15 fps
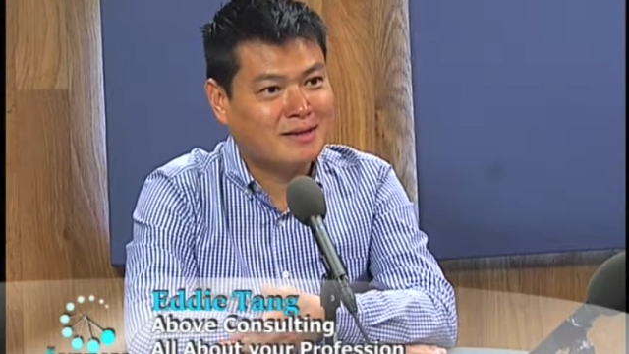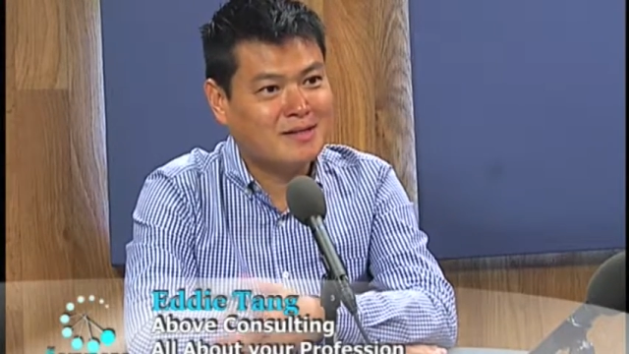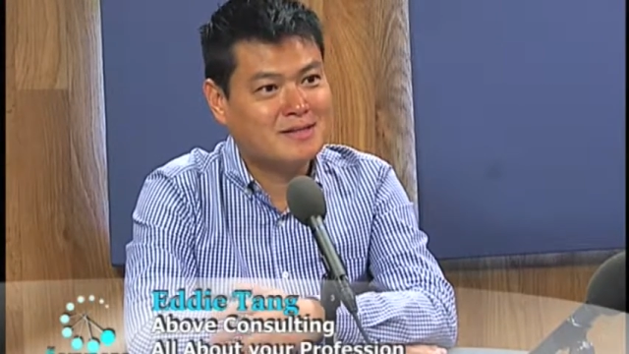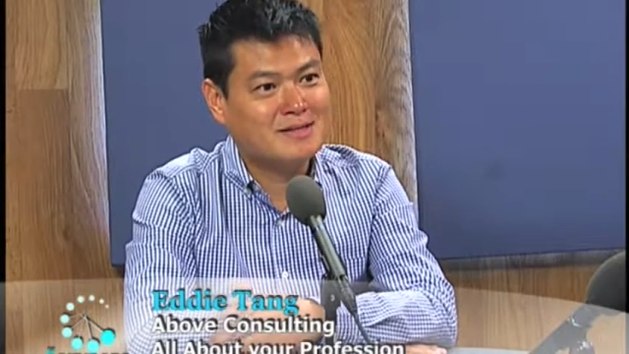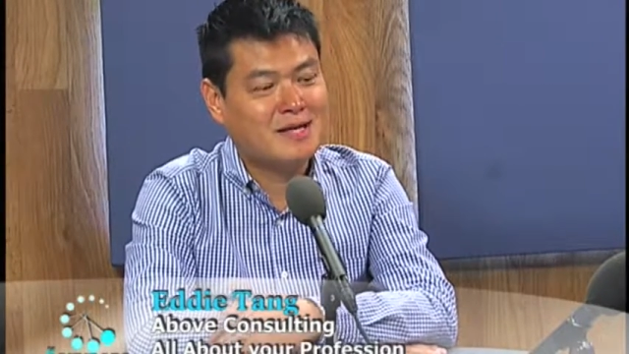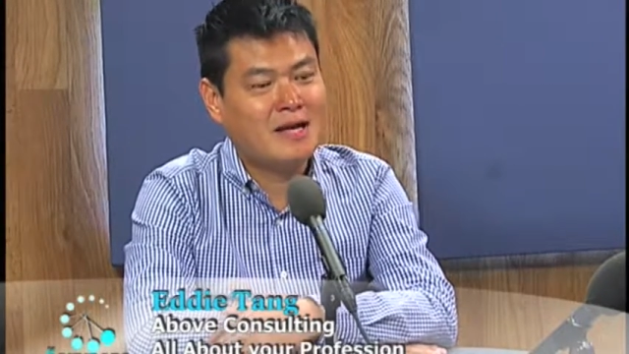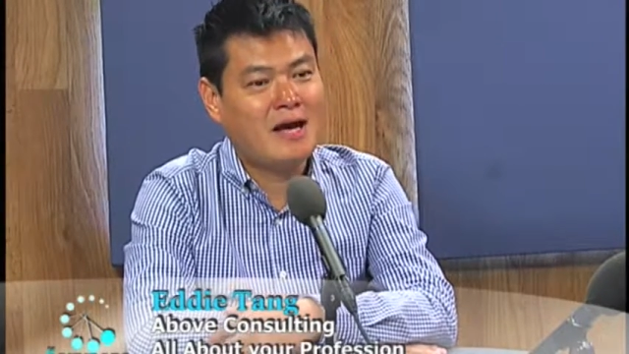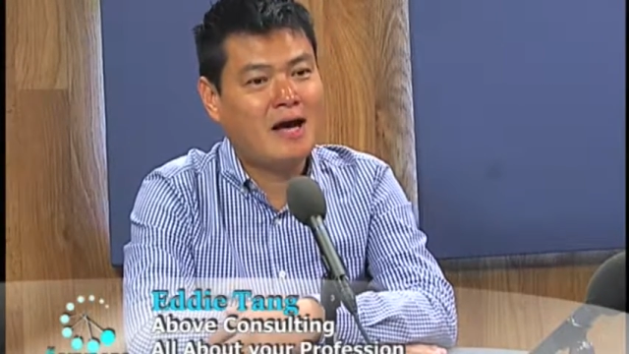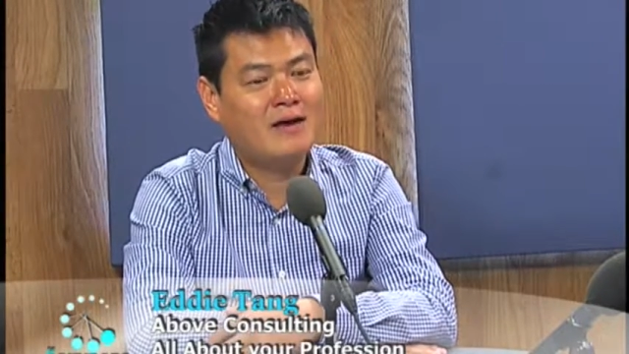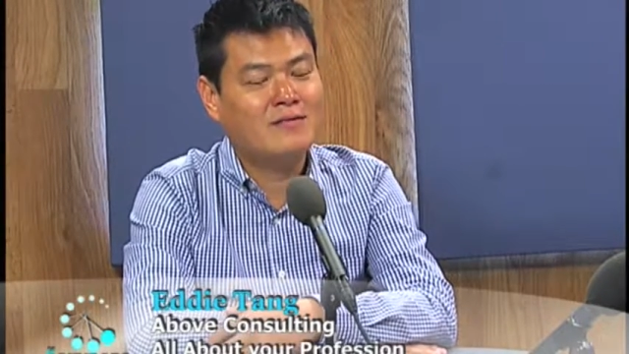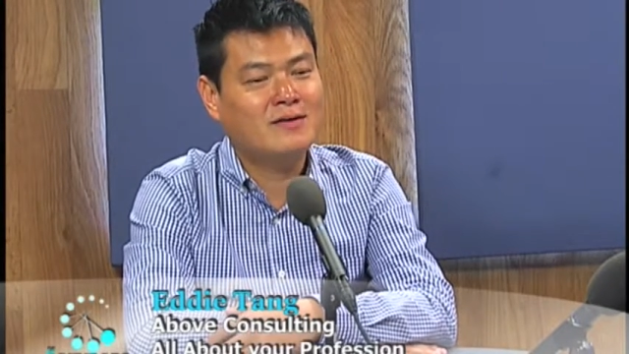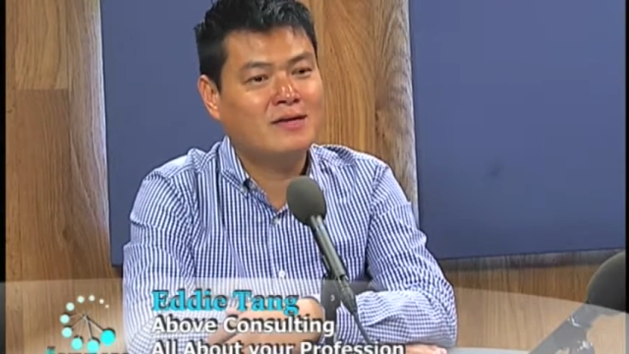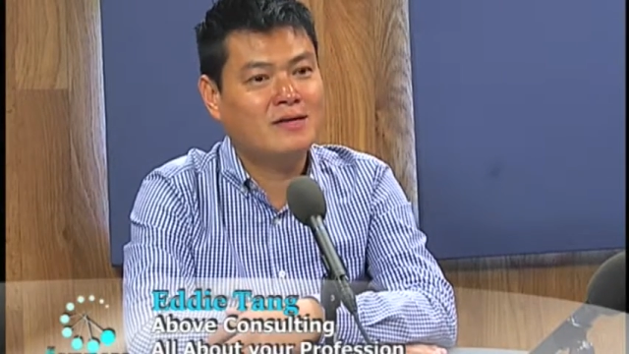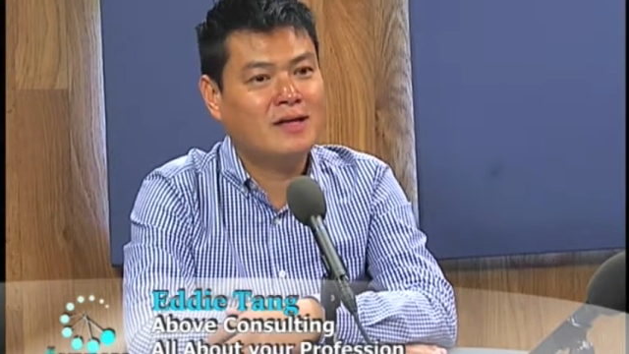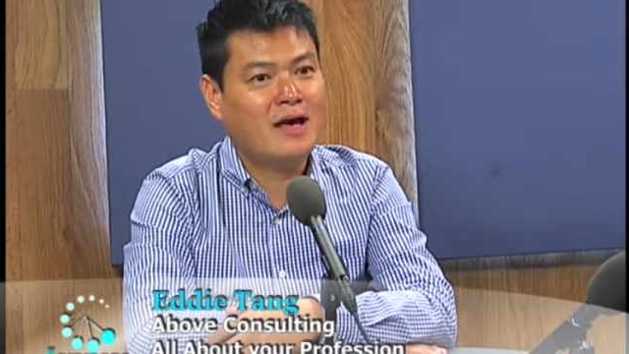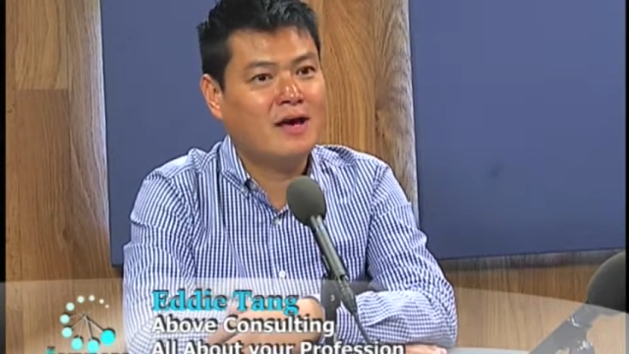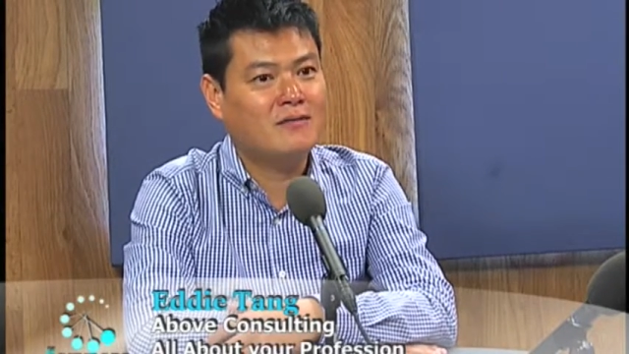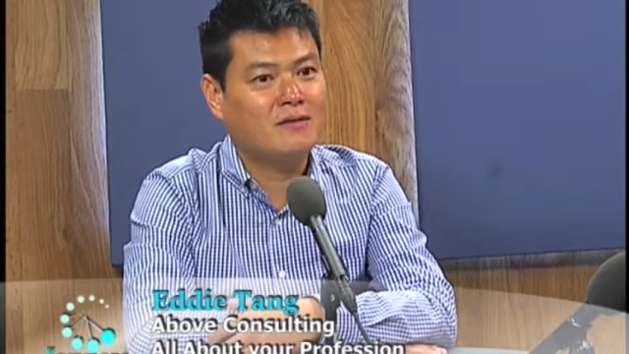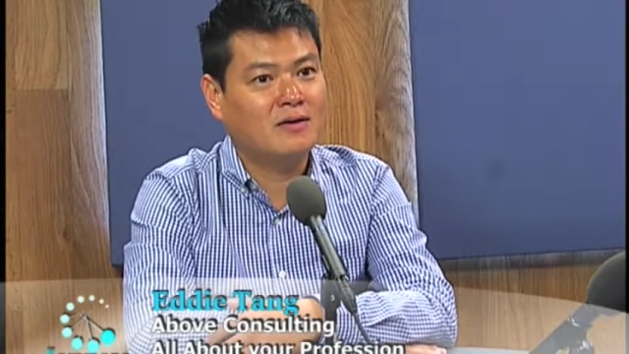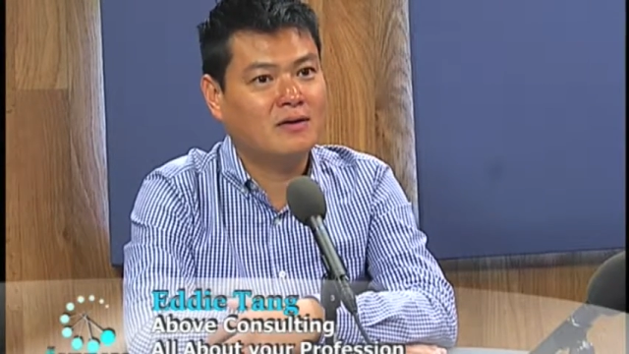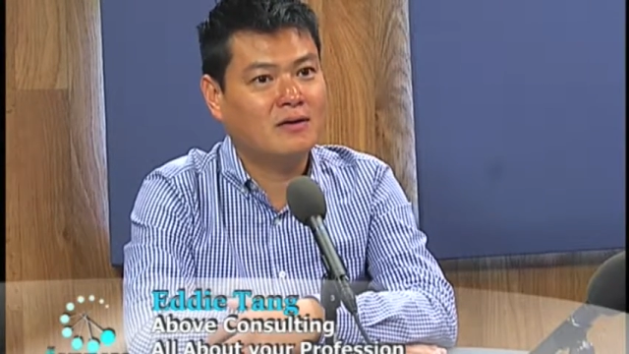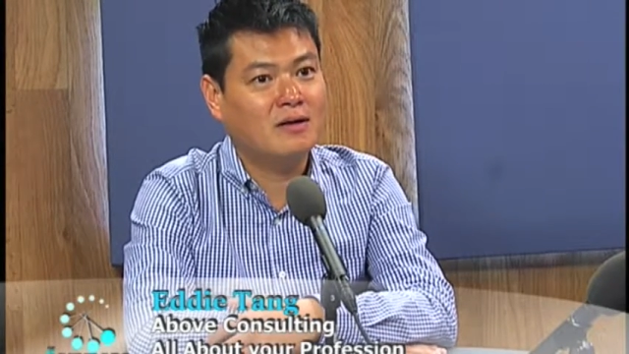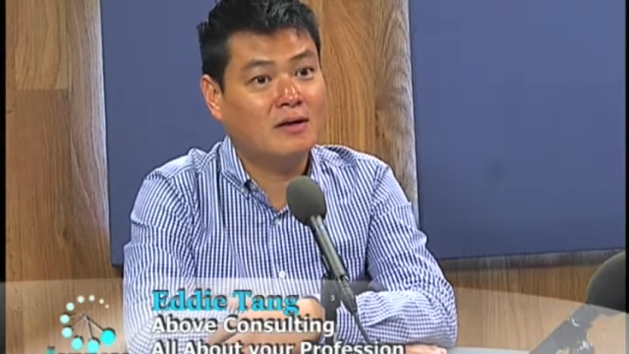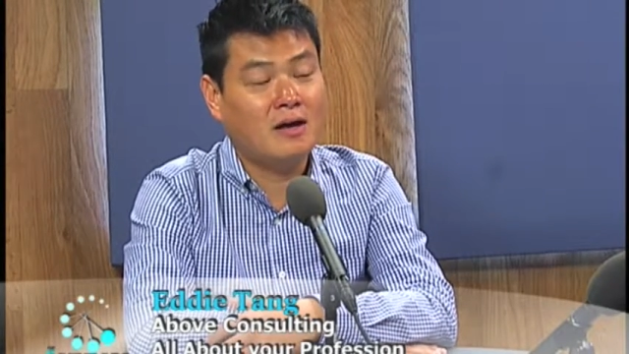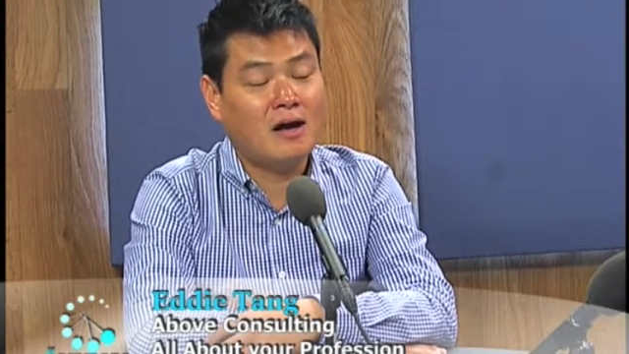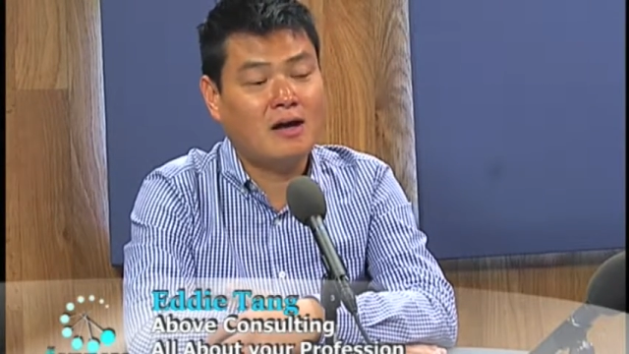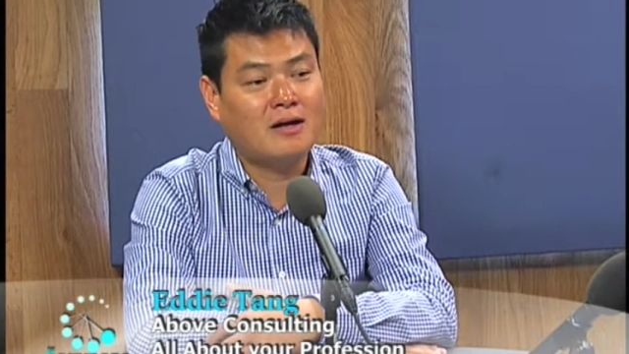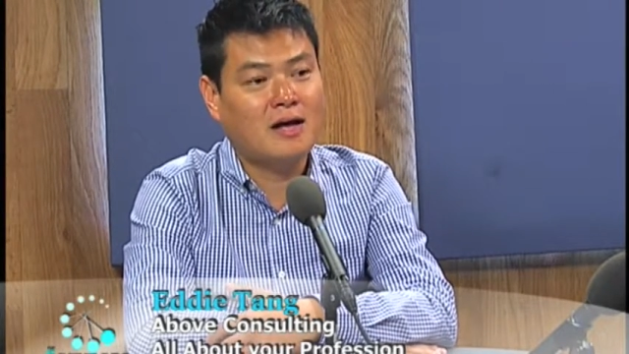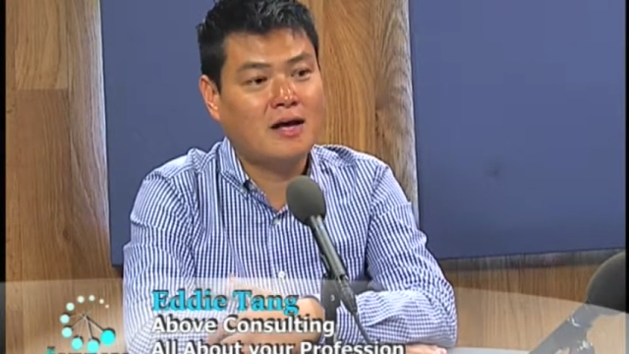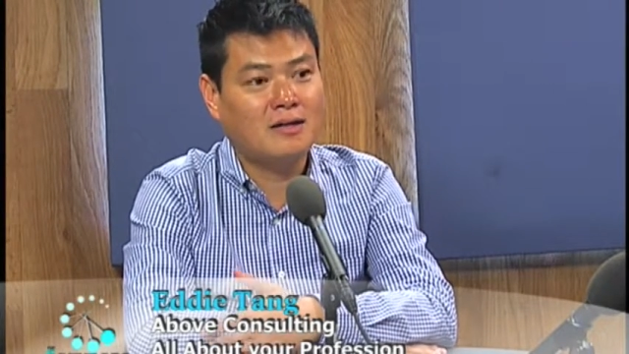because they haven't have a
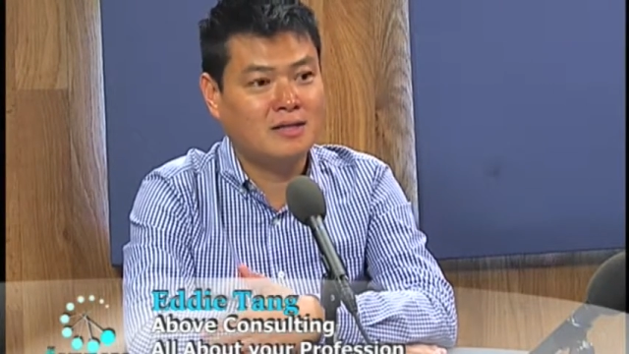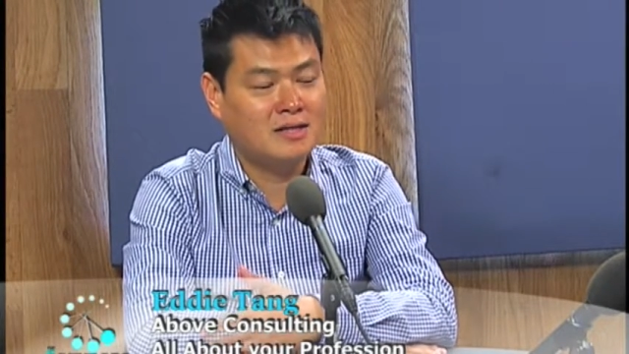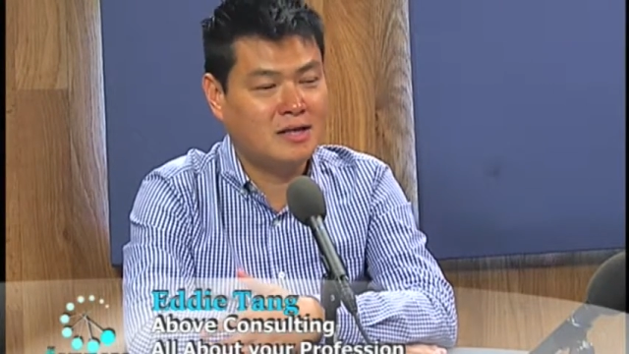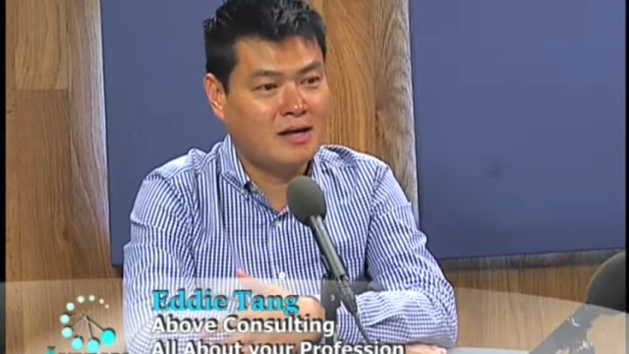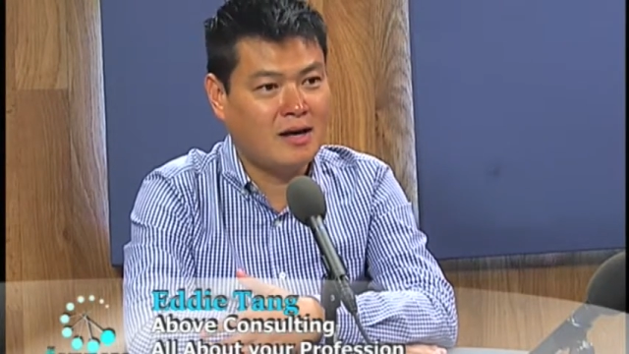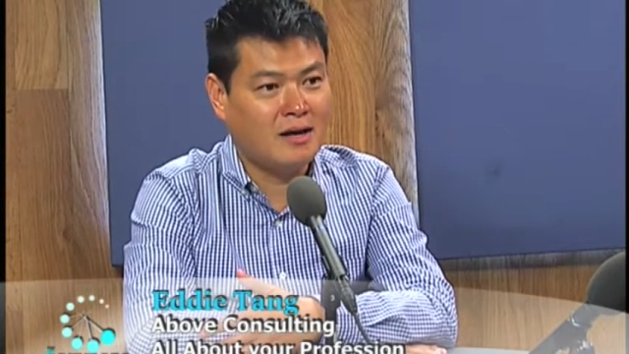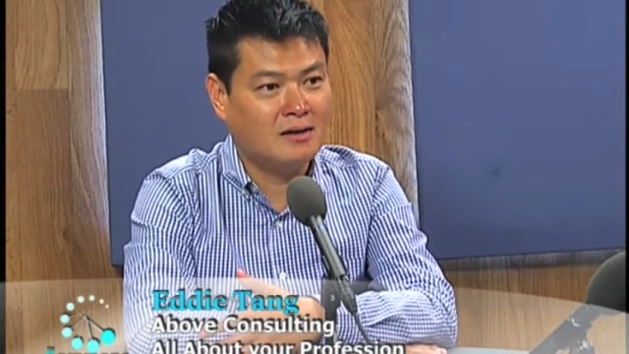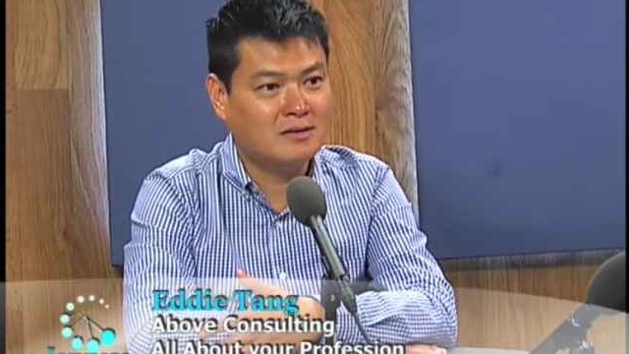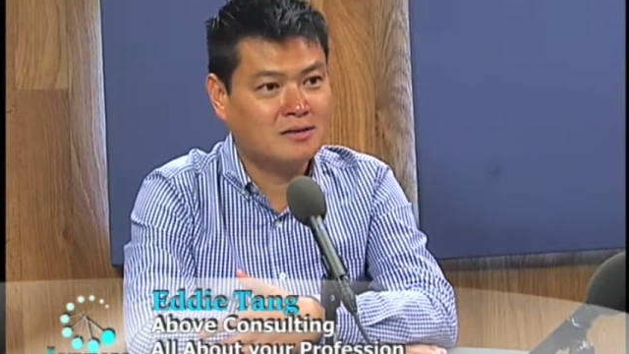lot of idea.